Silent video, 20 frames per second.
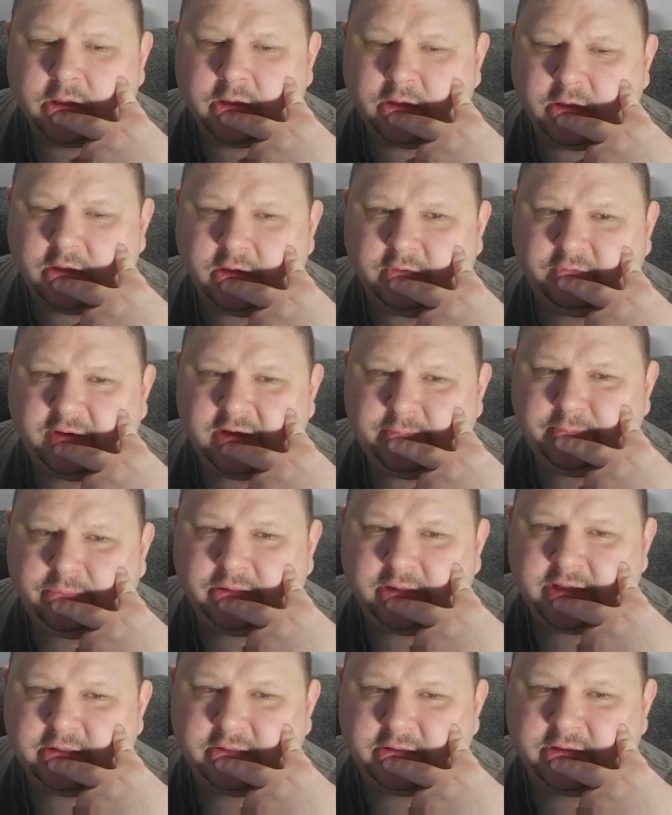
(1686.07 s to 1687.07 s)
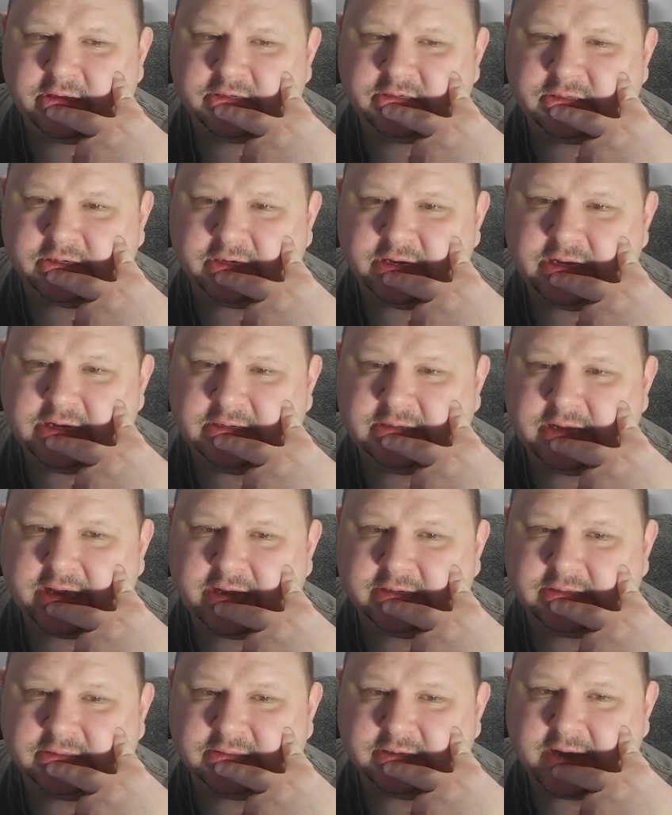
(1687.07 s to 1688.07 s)
If I play this and he
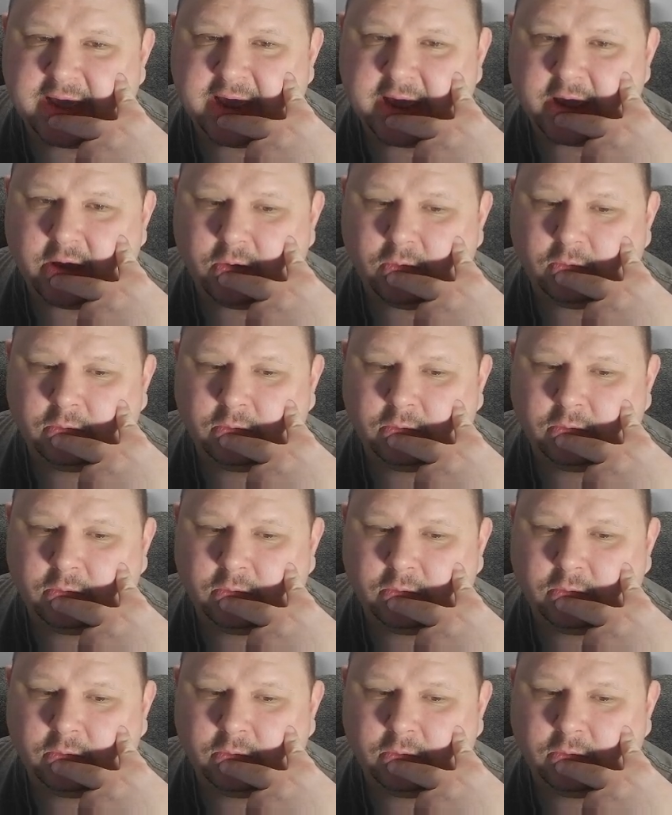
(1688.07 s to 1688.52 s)
takes now,